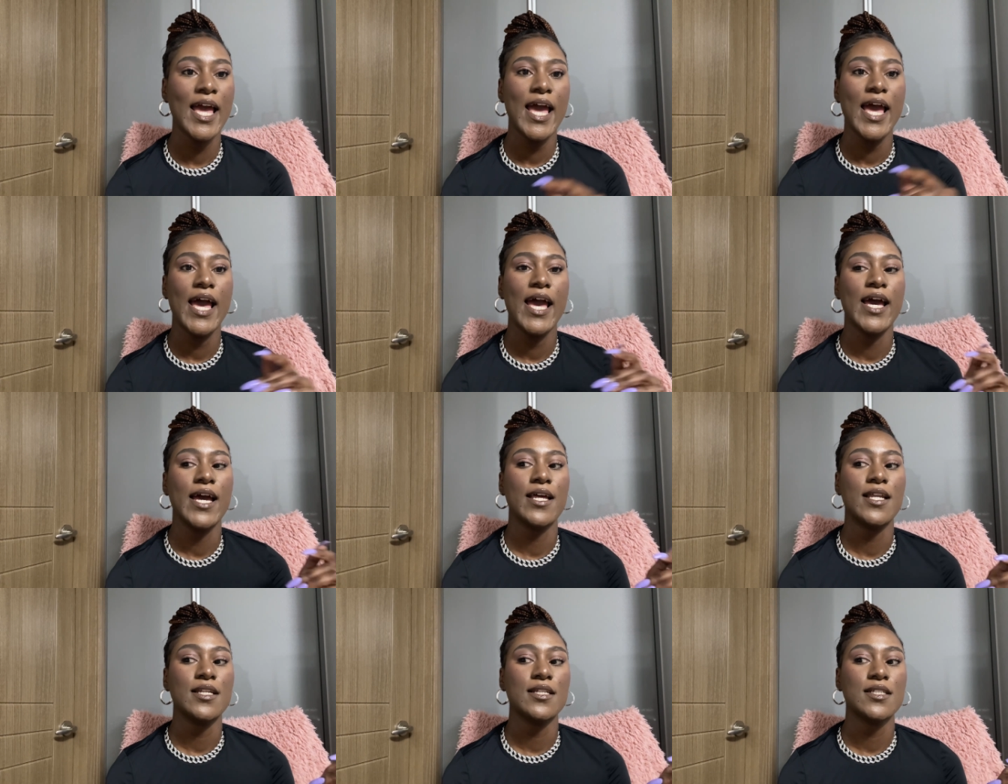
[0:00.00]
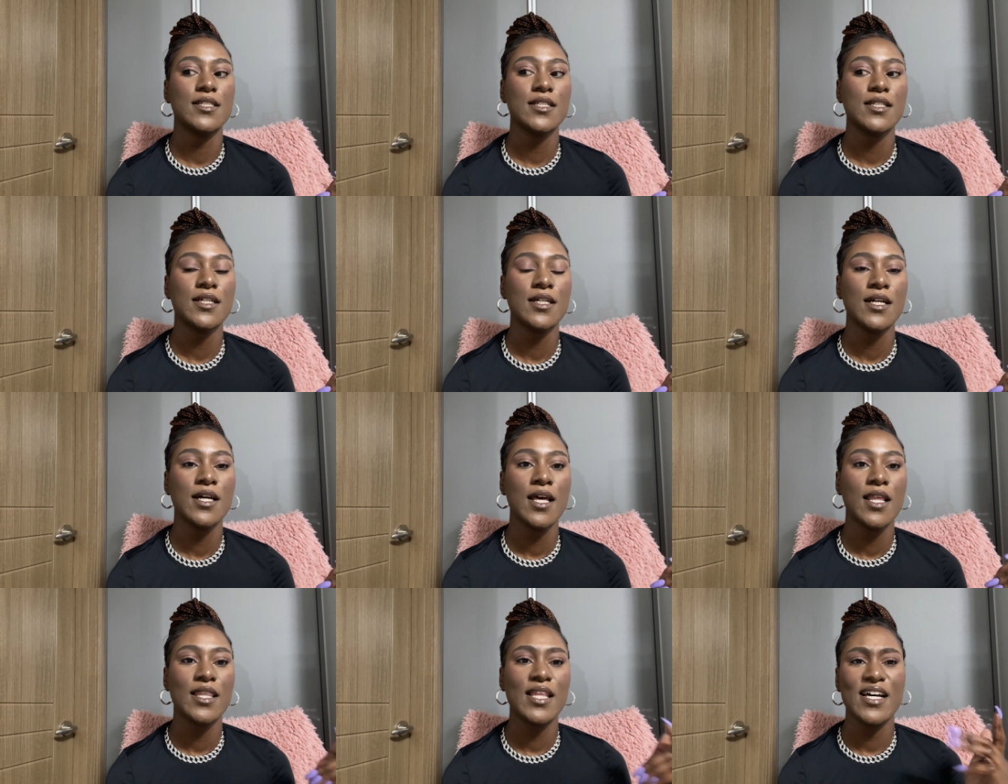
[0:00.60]
And
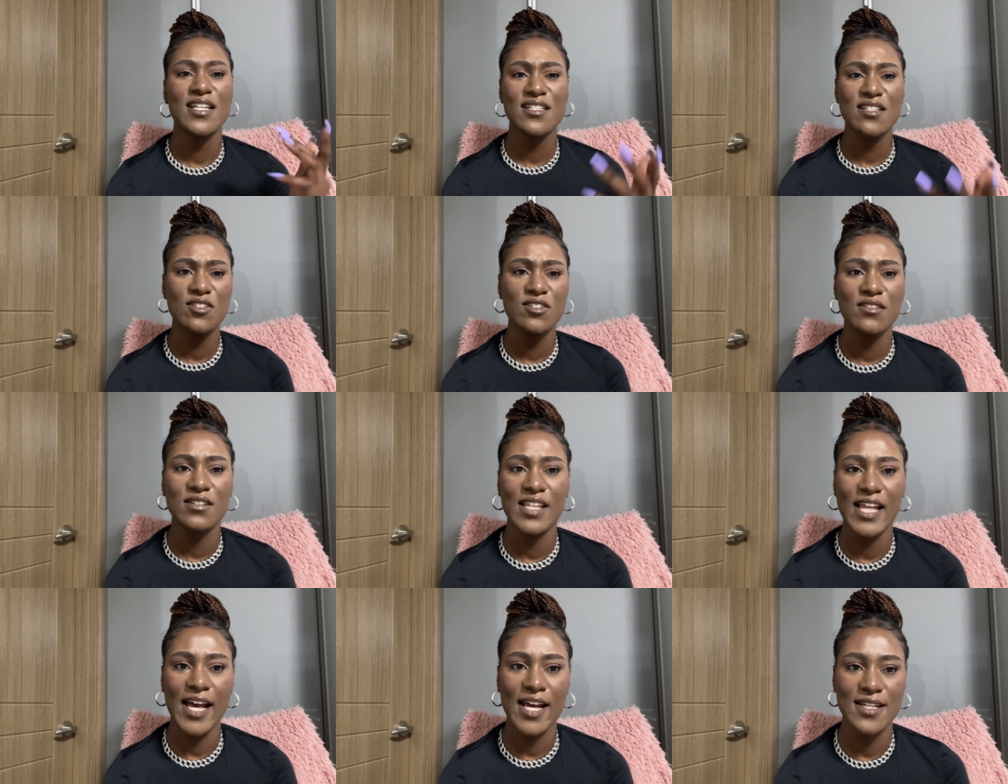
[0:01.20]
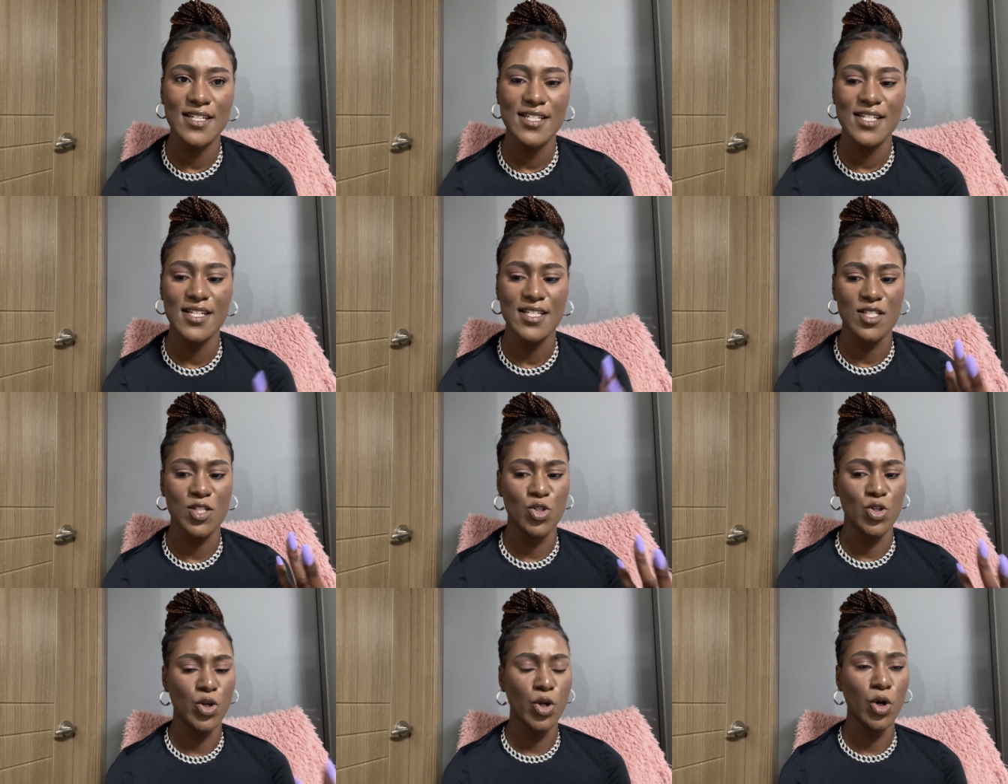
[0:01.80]
the answer to that is
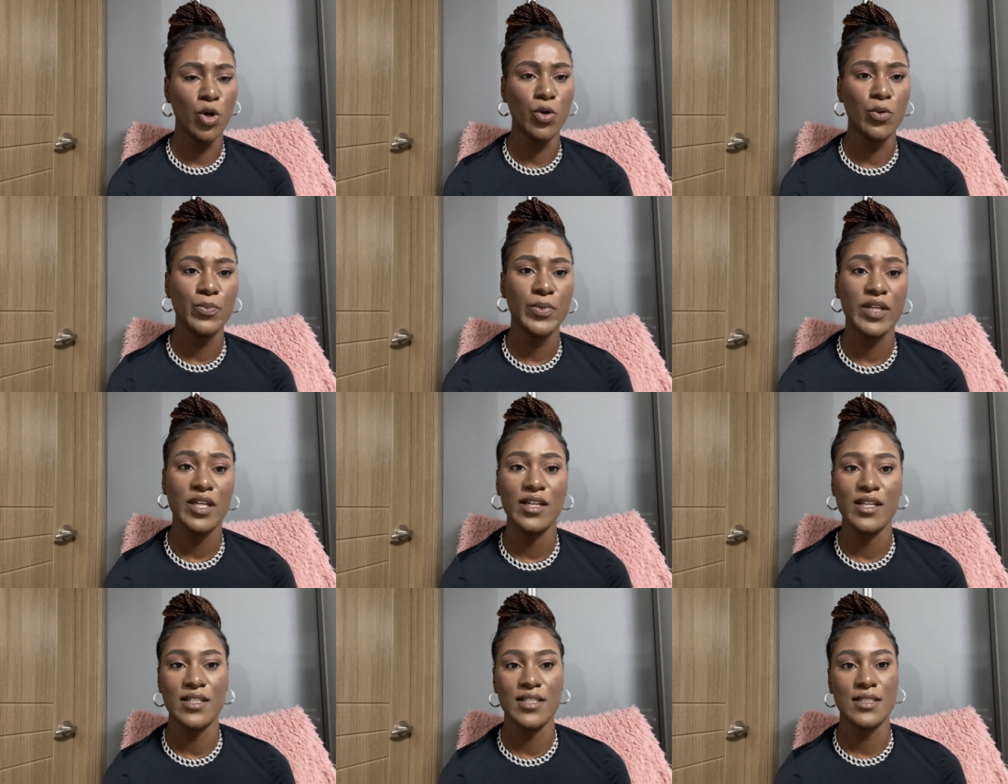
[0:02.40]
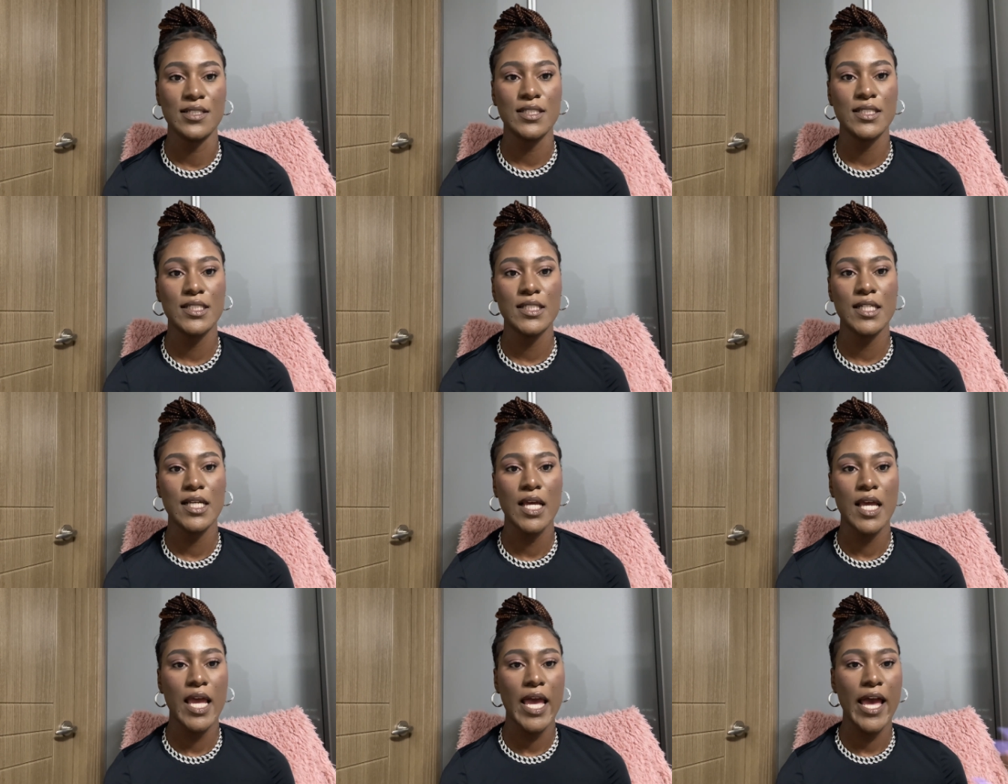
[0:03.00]
no, because
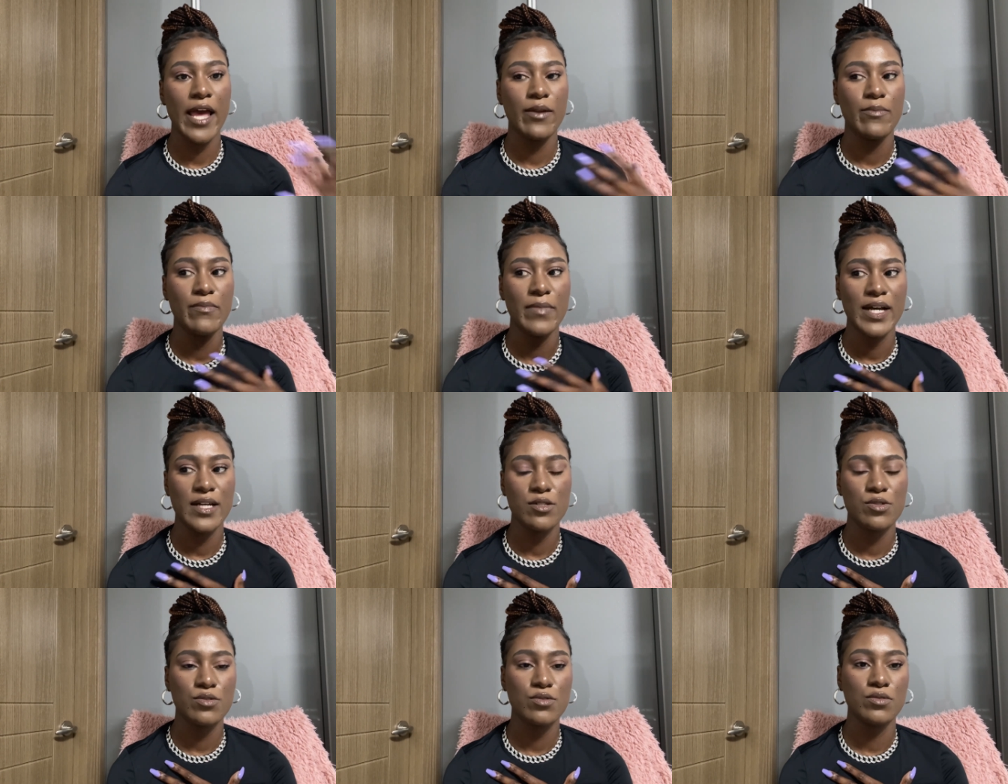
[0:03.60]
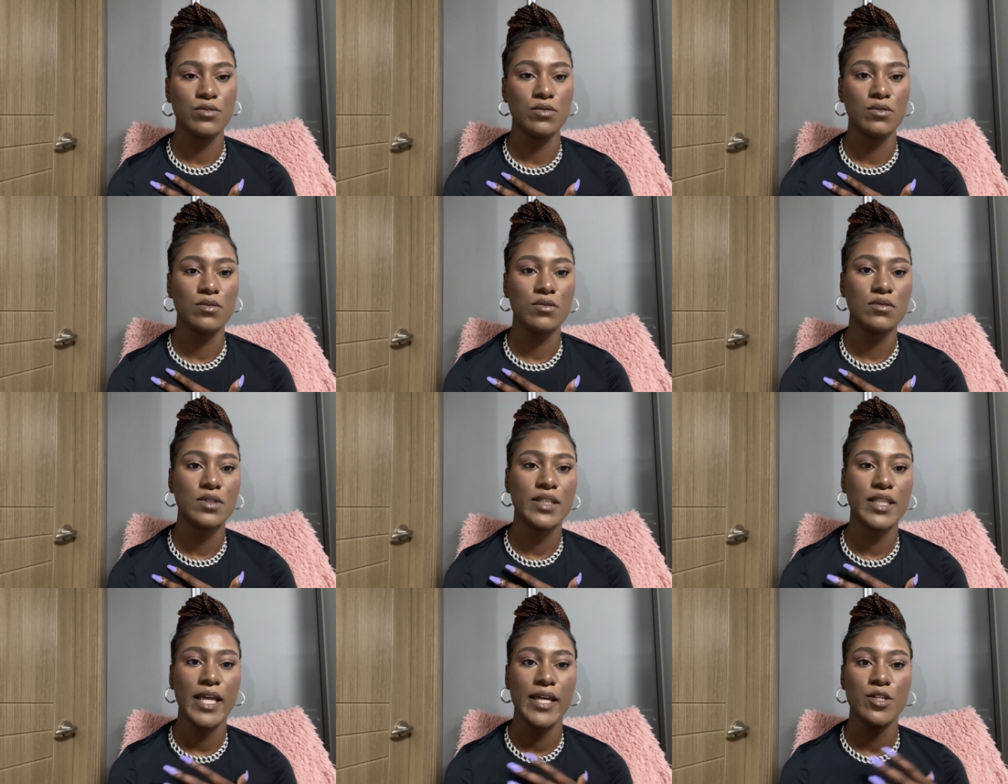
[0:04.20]
at my school
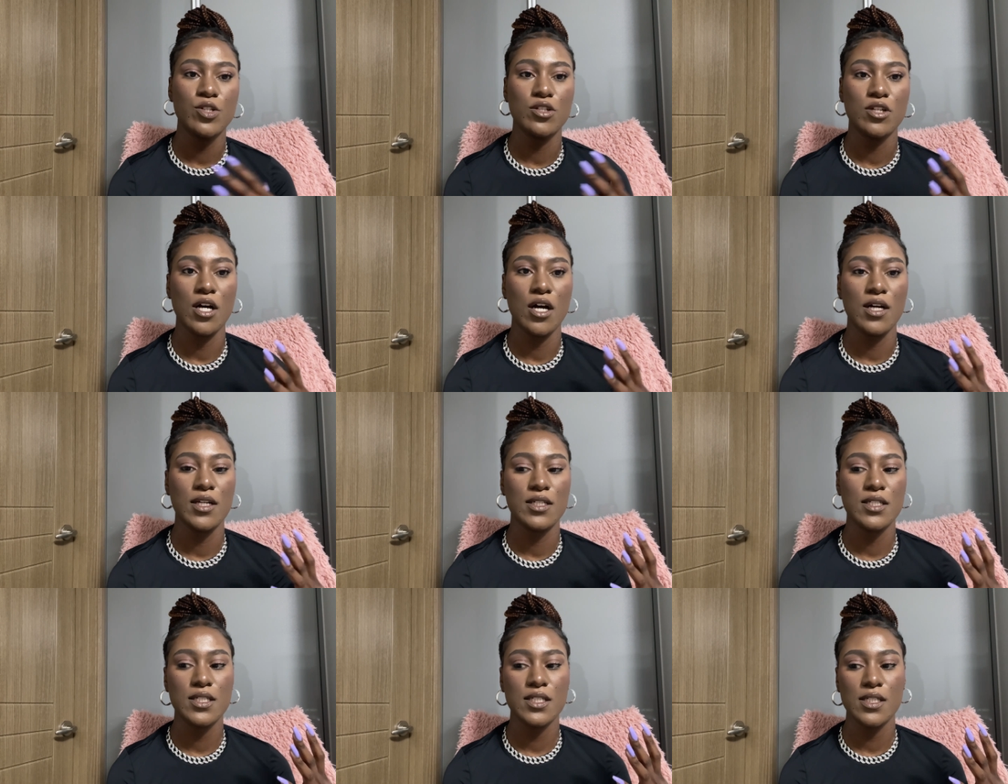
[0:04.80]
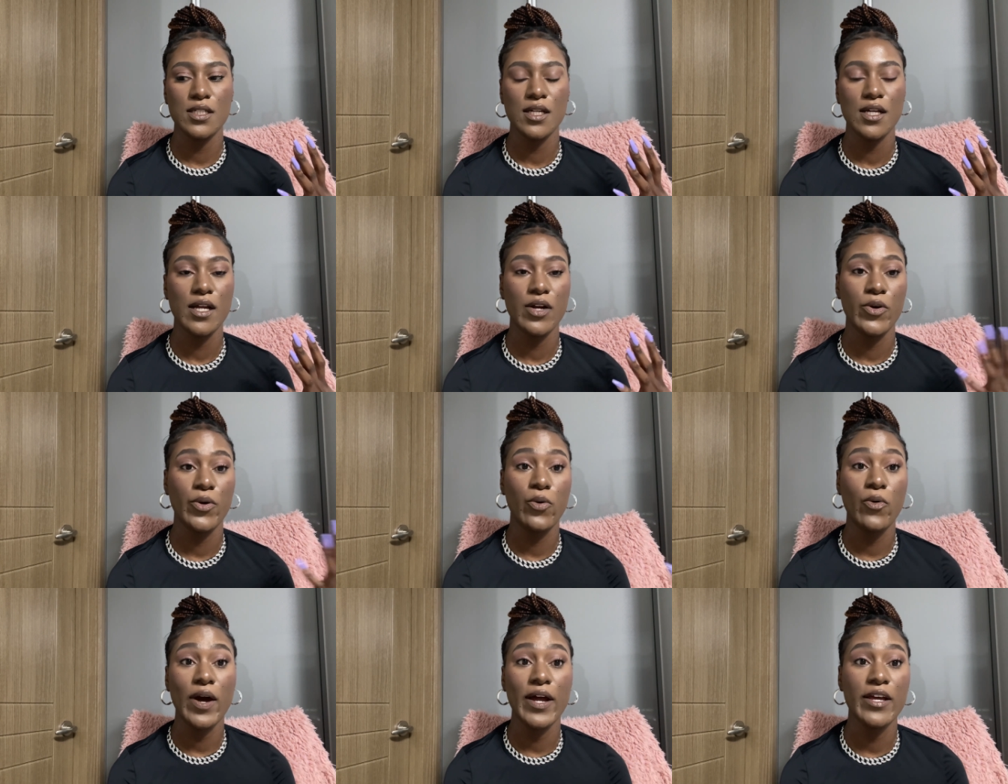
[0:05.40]
they do not
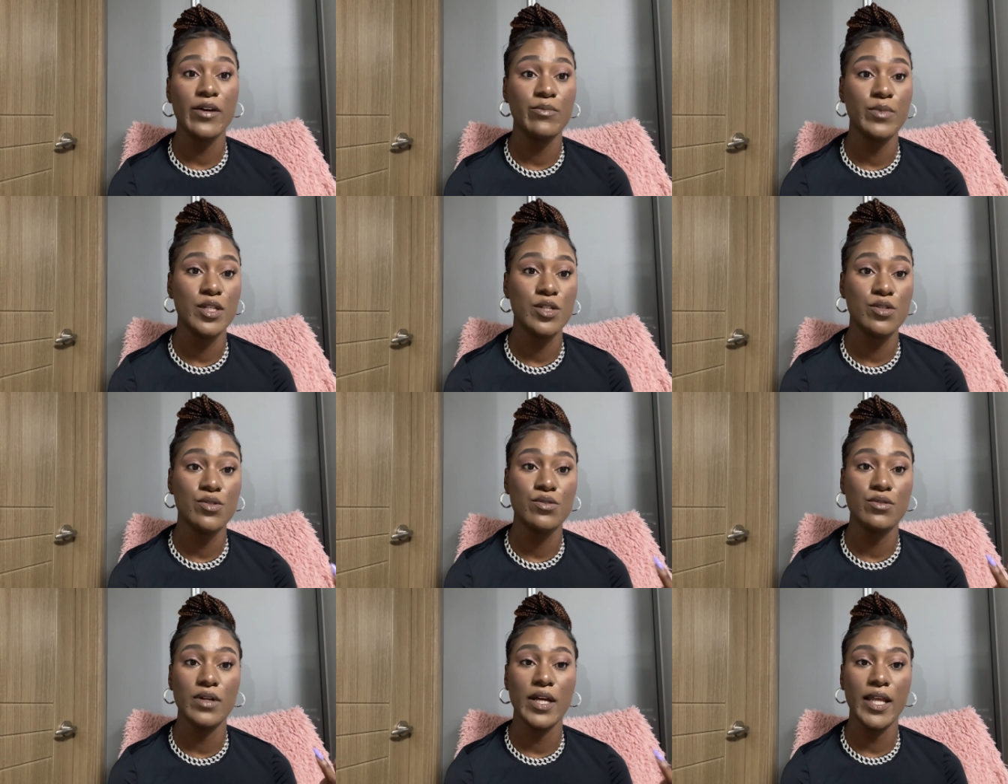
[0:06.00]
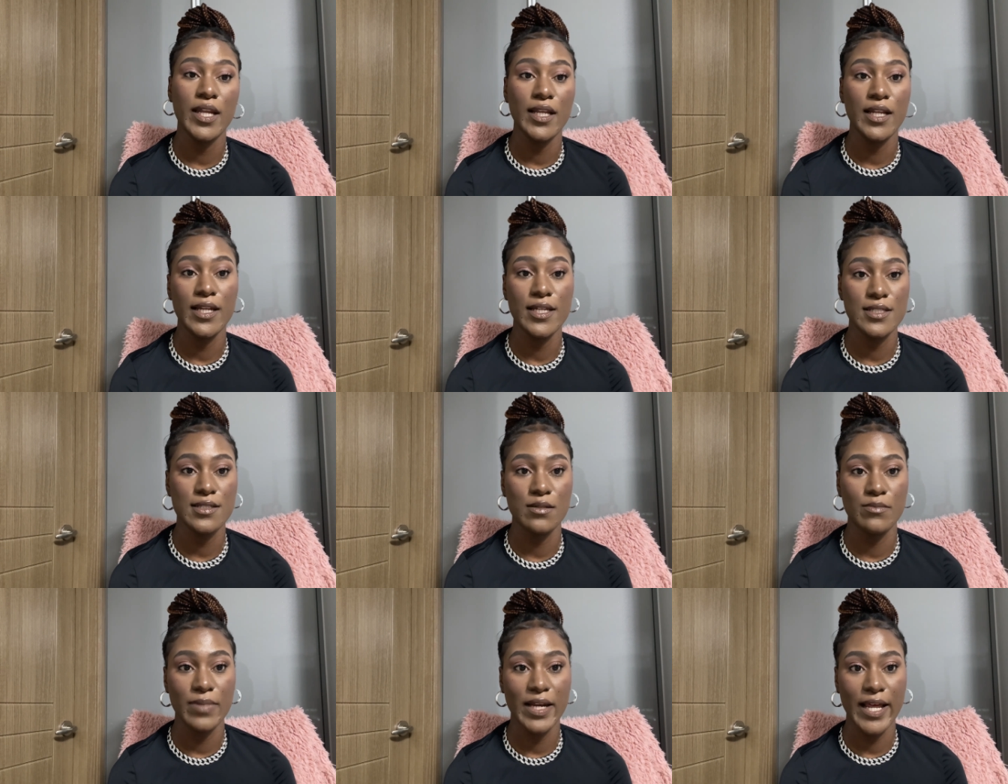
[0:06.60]
require me to do any
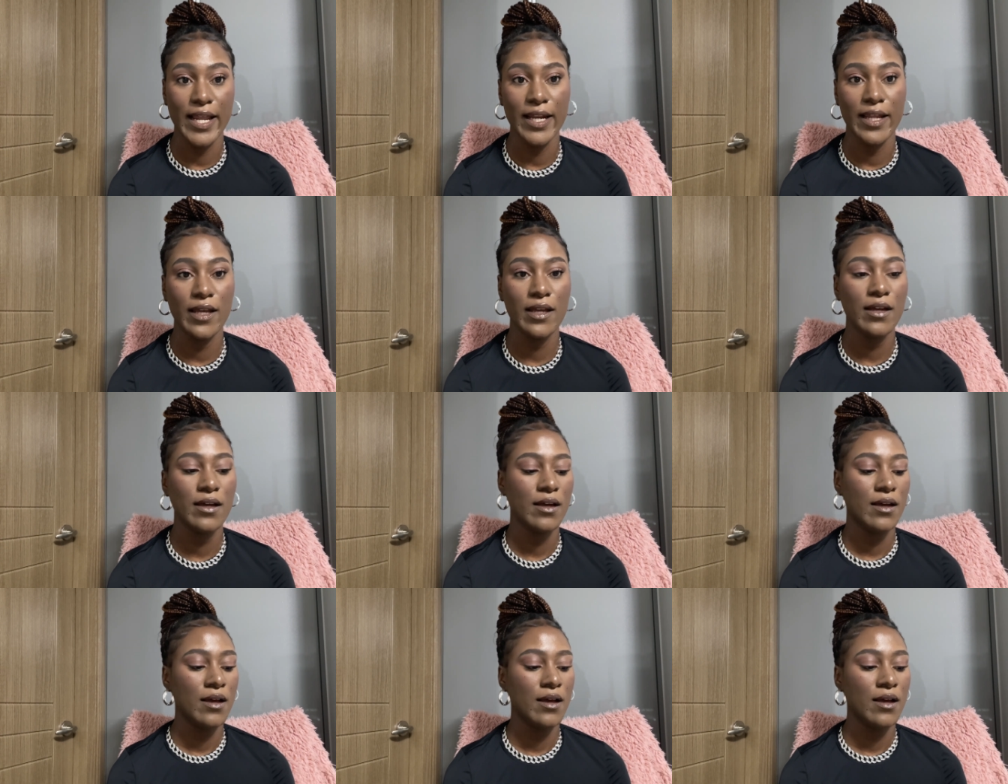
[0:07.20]
lesson planning,